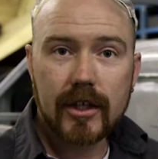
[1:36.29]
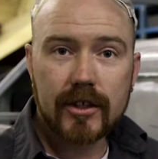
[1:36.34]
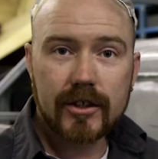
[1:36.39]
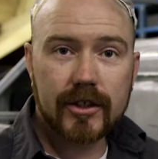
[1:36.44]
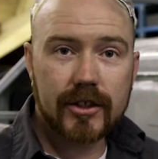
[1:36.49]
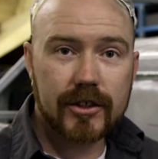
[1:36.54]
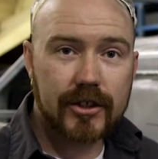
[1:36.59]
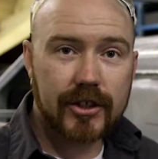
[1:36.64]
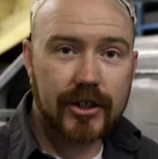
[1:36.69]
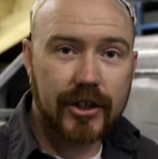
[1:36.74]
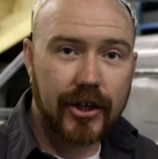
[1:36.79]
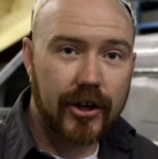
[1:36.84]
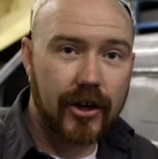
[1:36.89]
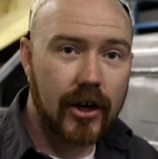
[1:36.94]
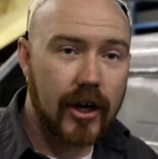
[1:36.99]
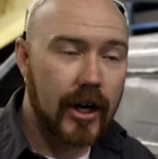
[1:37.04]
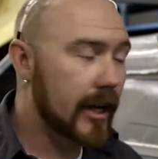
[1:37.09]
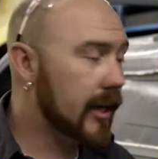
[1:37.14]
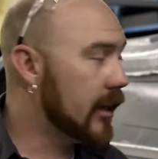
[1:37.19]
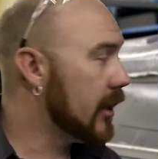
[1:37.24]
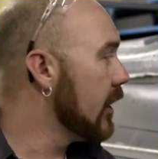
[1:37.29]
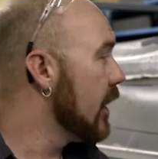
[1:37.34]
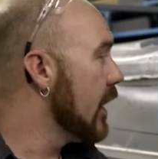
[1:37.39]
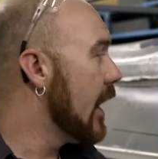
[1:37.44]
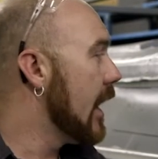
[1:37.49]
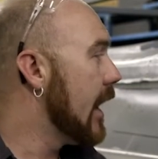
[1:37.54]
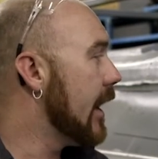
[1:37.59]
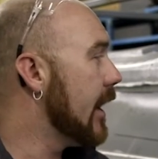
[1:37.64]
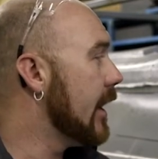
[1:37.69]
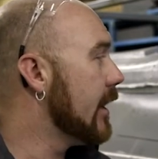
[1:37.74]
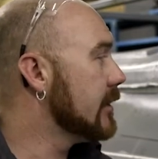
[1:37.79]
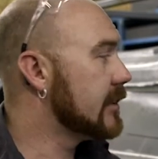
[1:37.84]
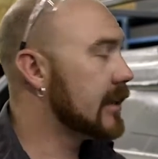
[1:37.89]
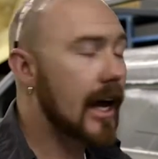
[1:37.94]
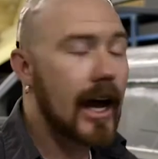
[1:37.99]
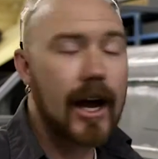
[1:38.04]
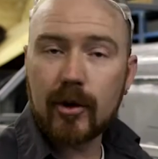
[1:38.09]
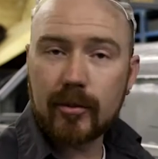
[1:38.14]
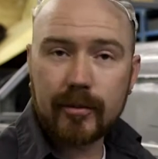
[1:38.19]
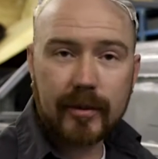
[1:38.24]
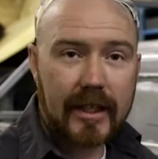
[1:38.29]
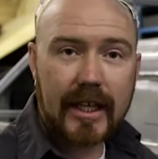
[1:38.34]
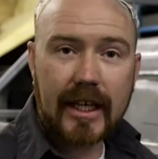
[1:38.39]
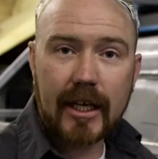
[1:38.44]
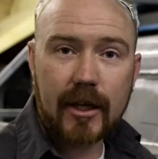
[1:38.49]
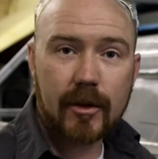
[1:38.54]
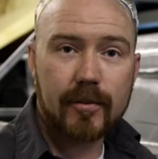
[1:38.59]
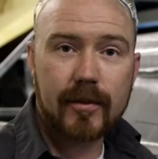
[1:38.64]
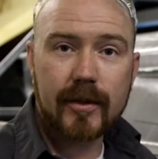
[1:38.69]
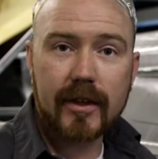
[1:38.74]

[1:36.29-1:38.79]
to secure it and to help keep